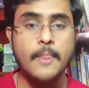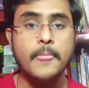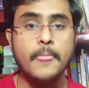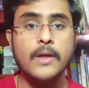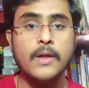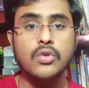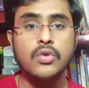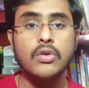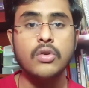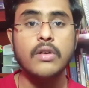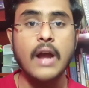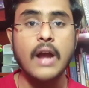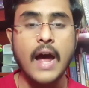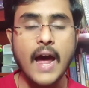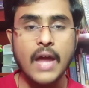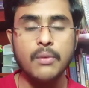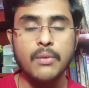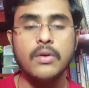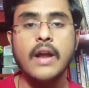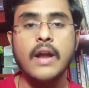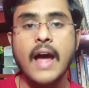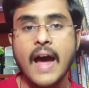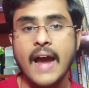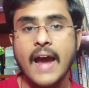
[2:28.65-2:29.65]
So I
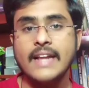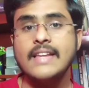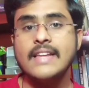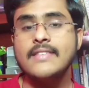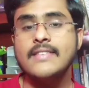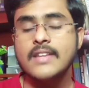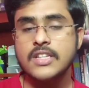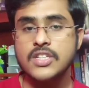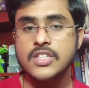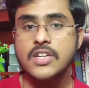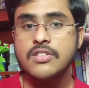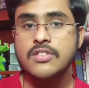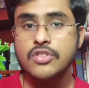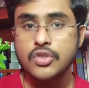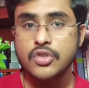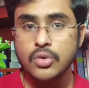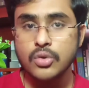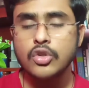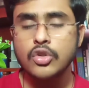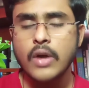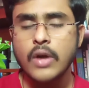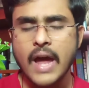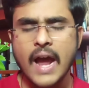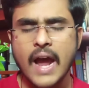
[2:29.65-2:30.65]
would highly suggest you
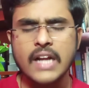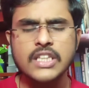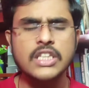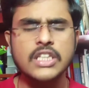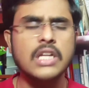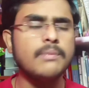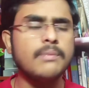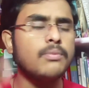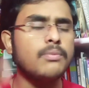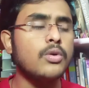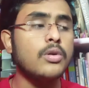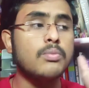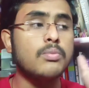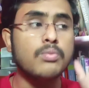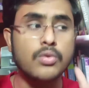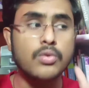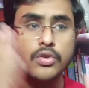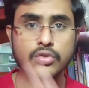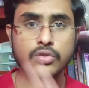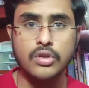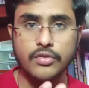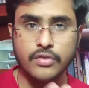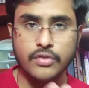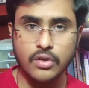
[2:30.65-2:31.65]
to actually put
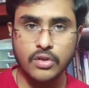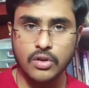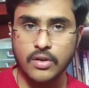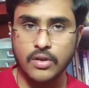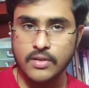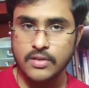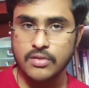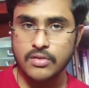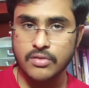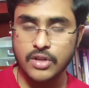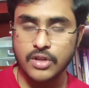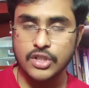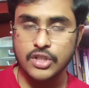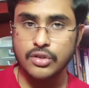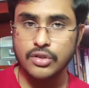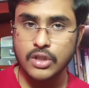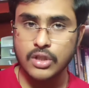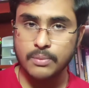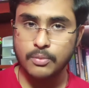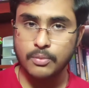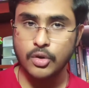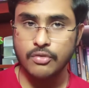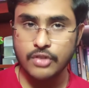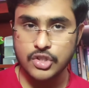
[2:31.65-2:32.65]
most of your concentration on the
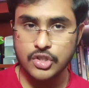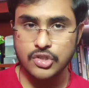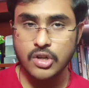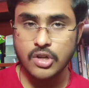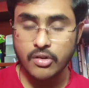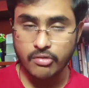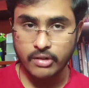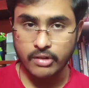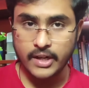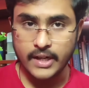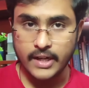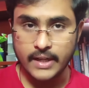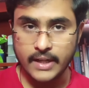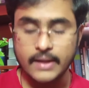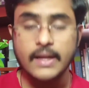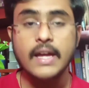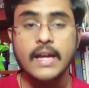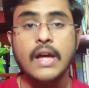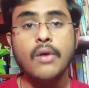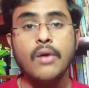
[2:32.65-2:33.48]
book which you are reading.